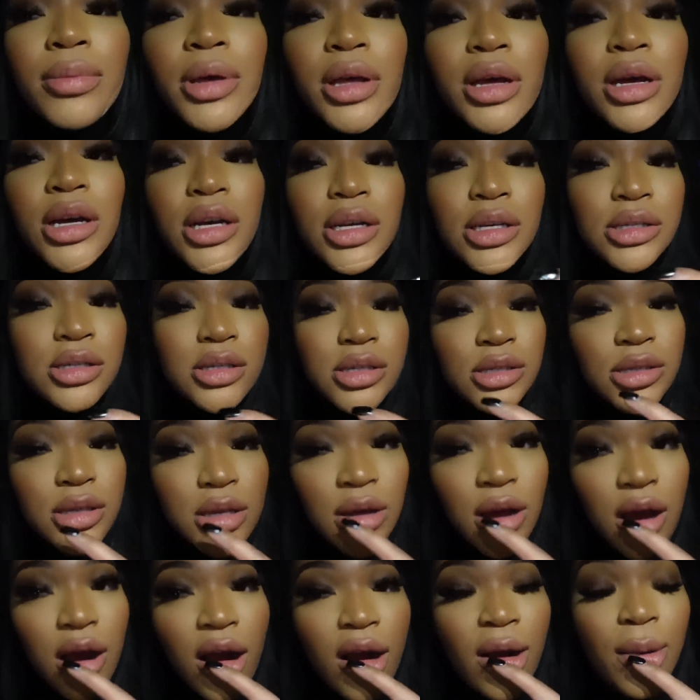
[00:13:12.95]
because
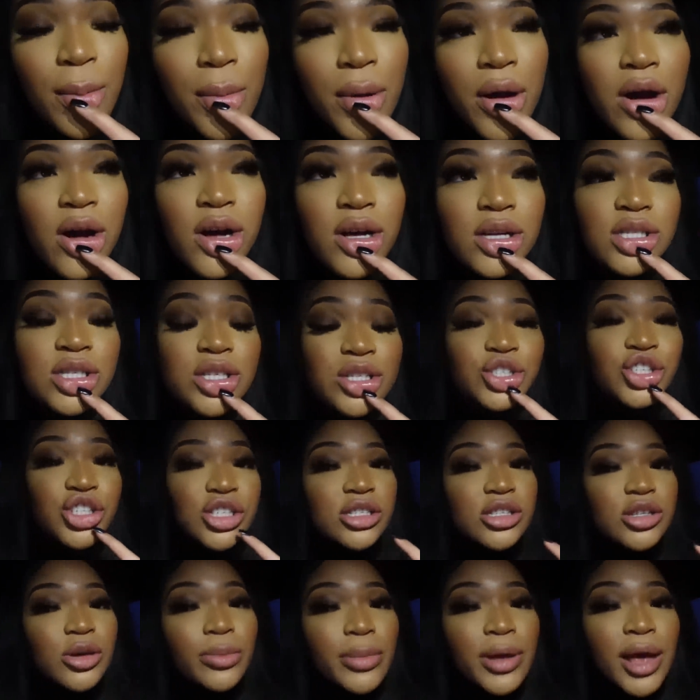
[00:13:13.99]
our malls
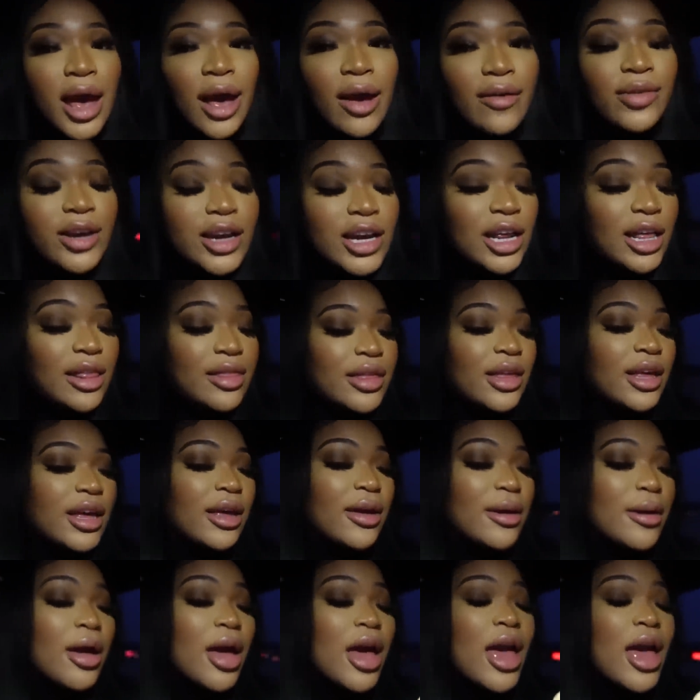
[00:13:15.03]
just don't be having anything